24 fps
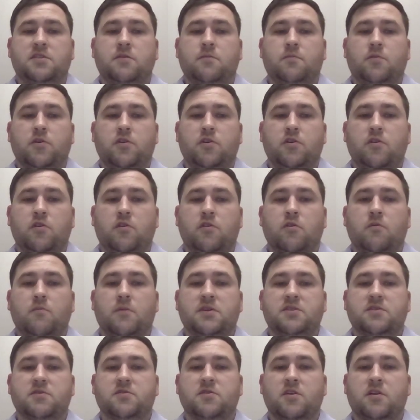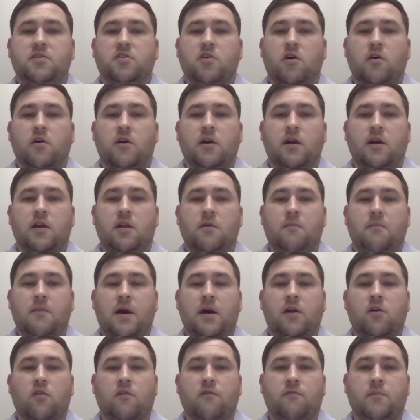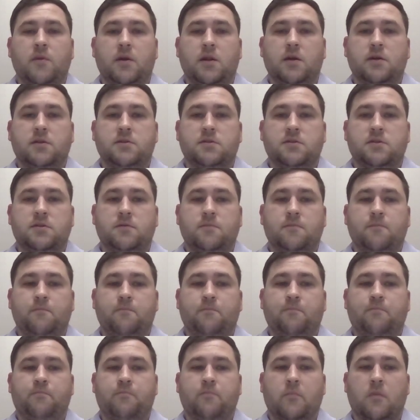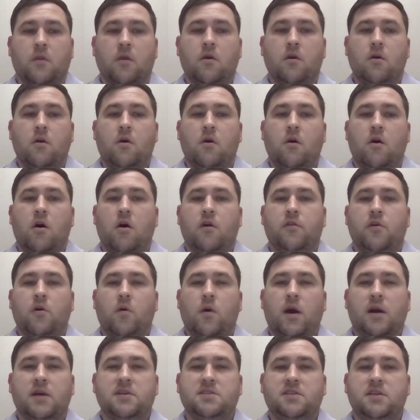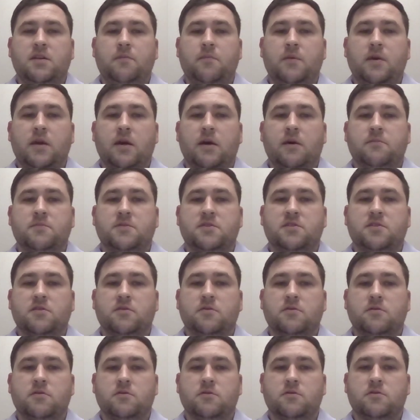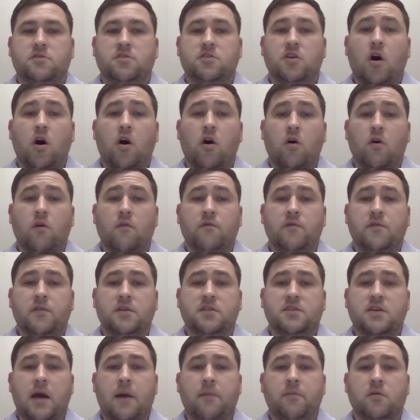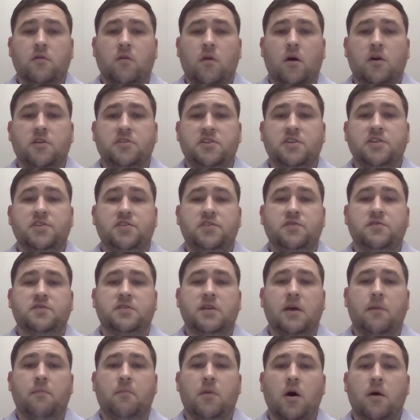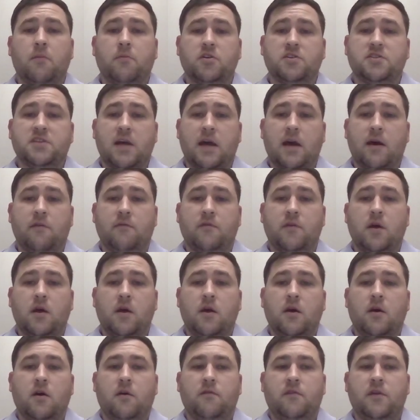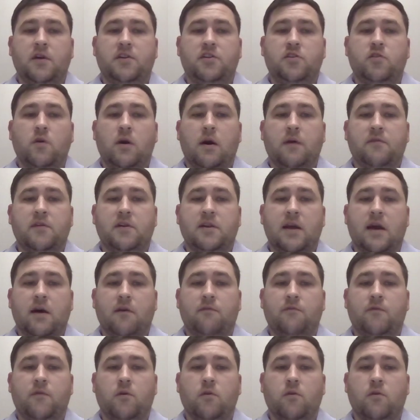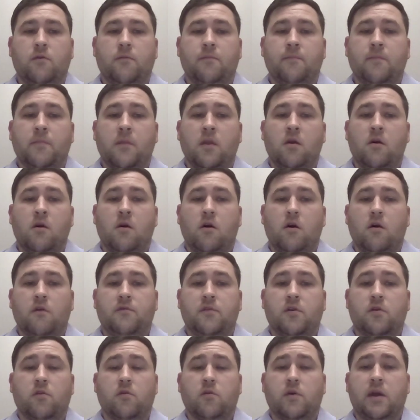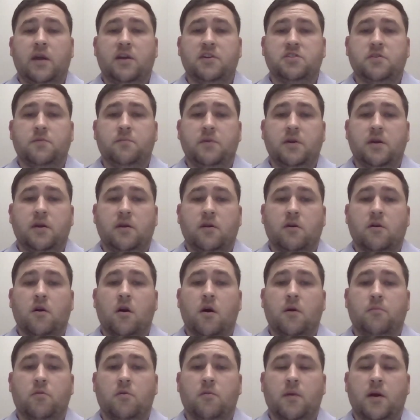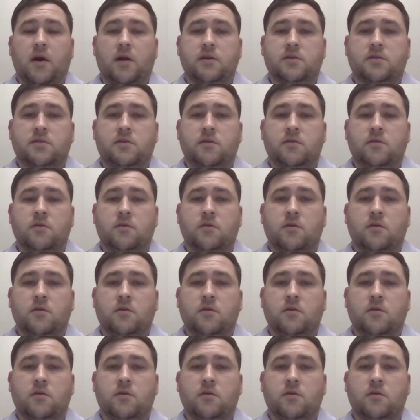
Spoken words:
to put nuclear missiles on target in a matter of minutes. Although ICBMs solve the time to launch issues that bombers have, they too have the downfall of their location being compromised.